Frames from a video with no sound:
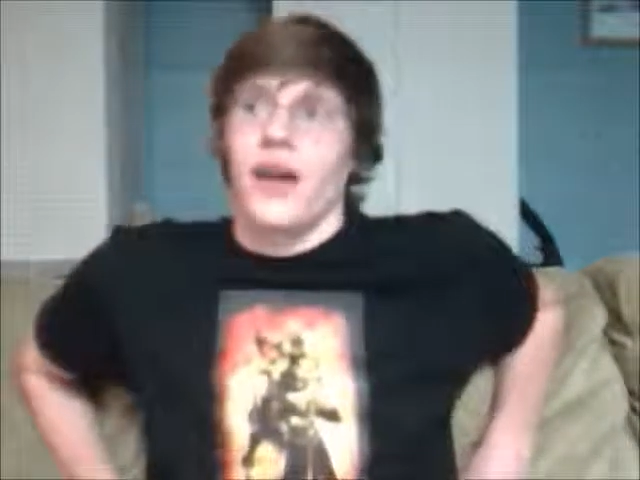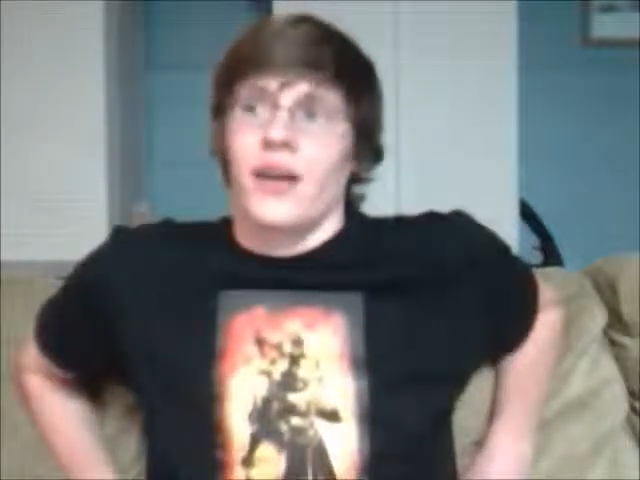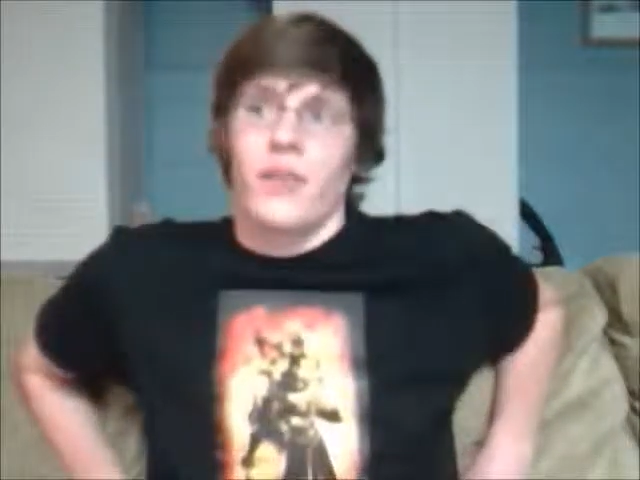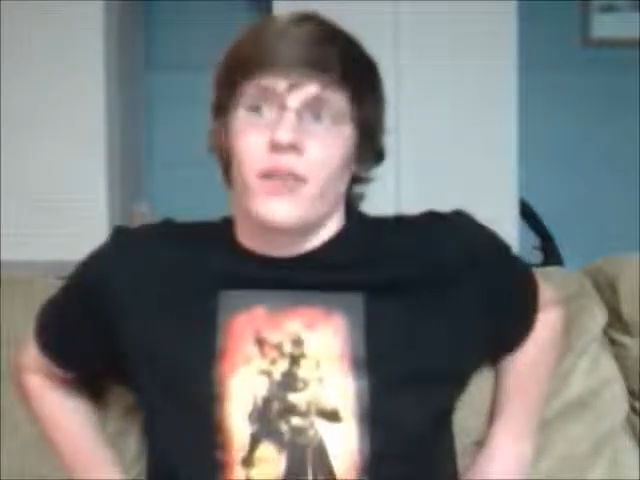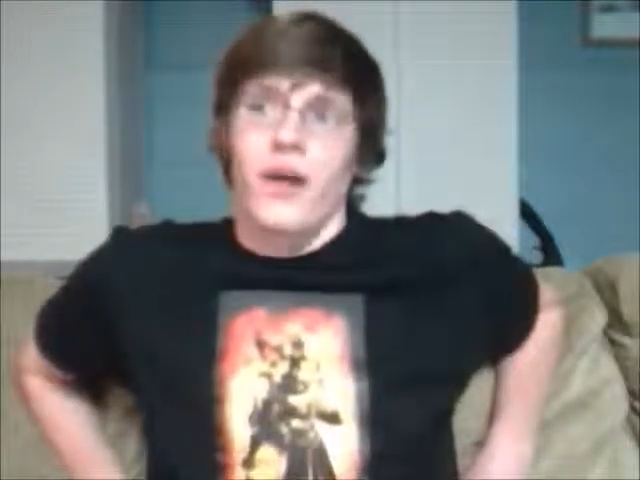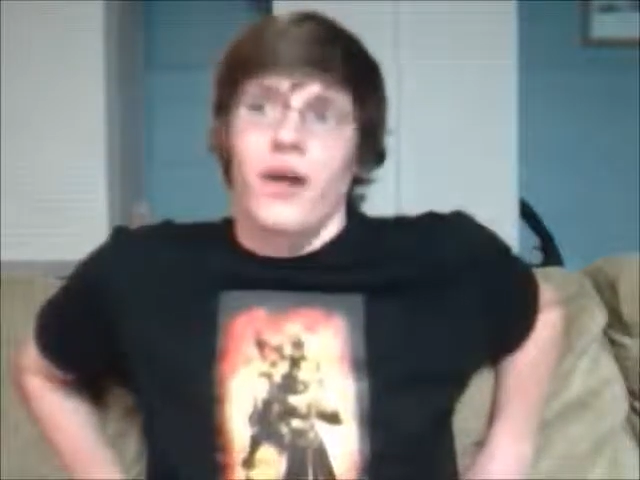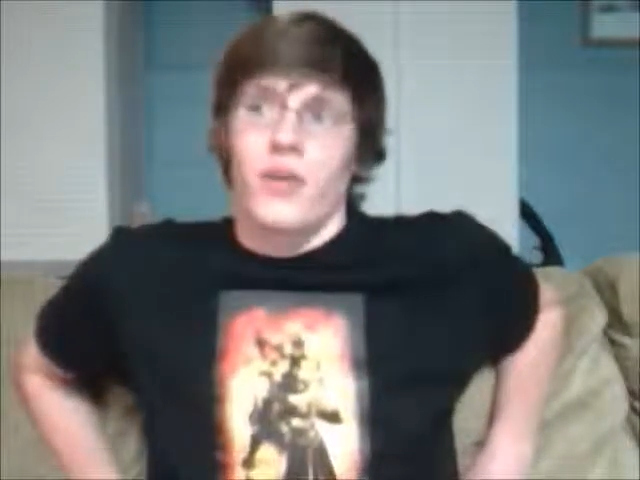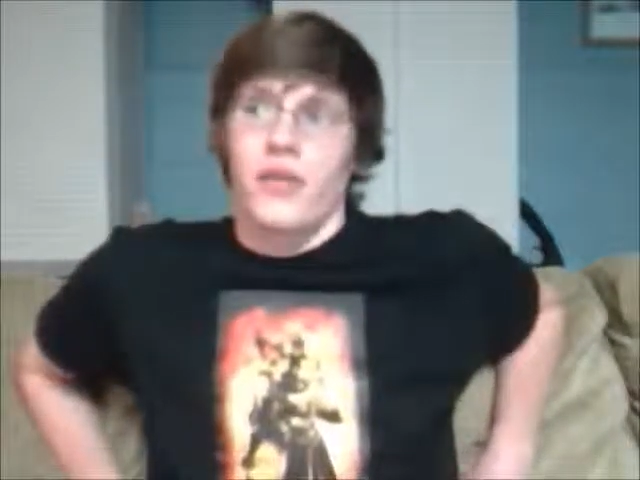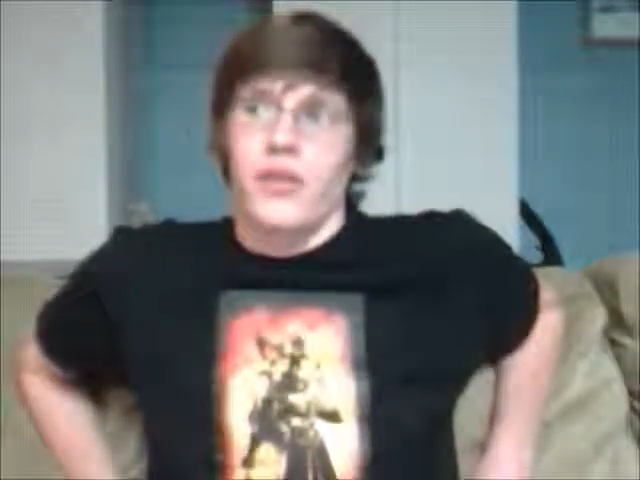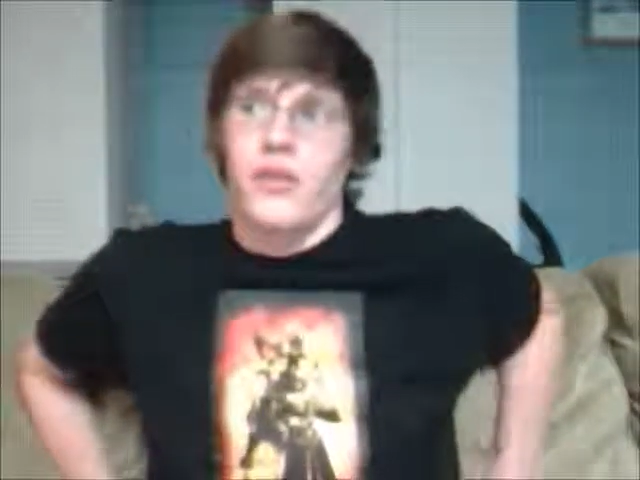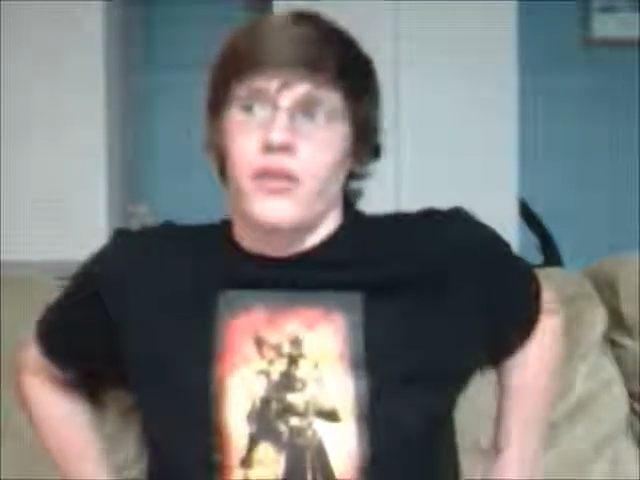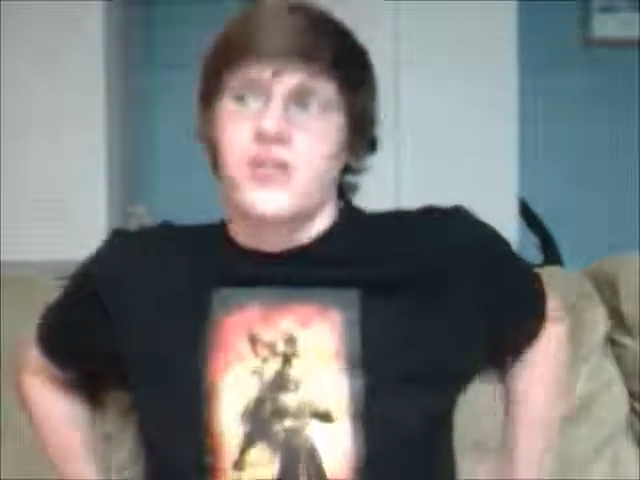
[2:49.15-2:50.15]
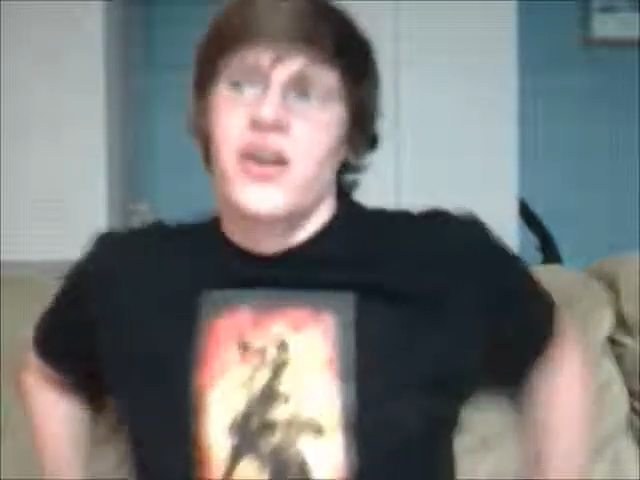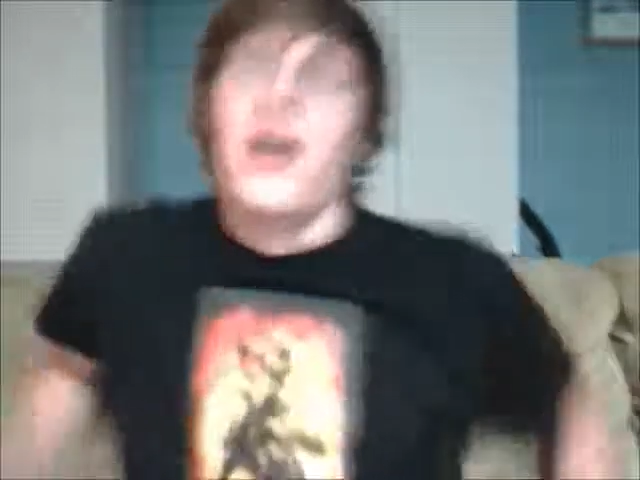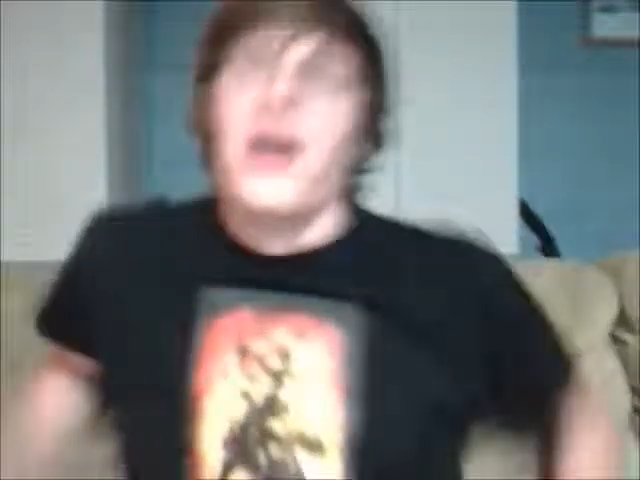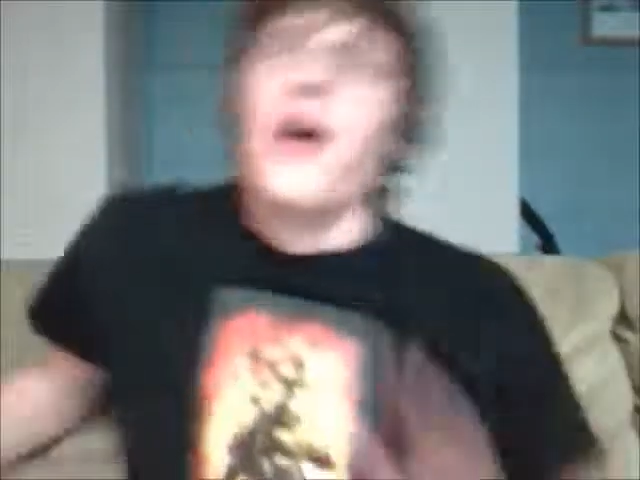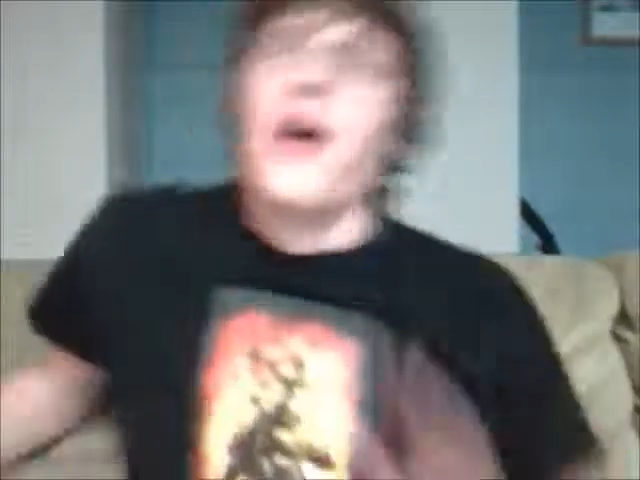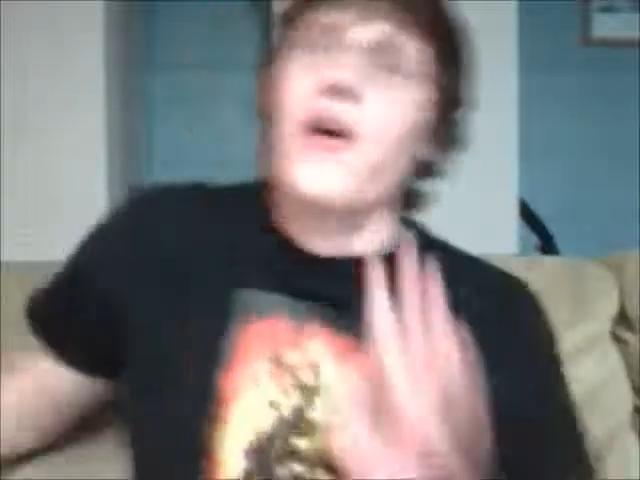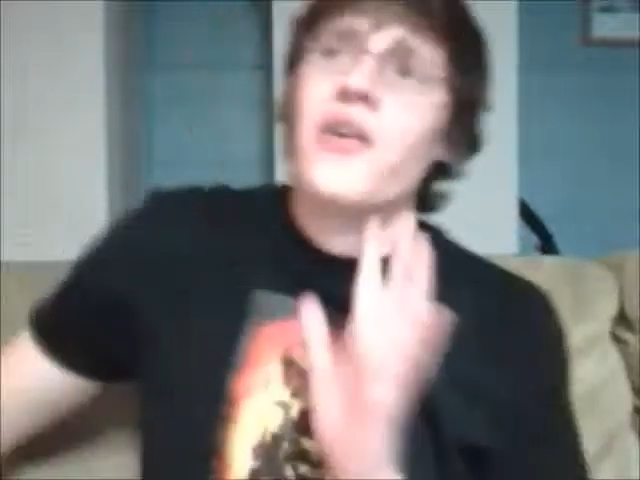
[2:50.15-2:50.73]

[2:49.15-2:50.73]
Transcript: I'm not one of those, oh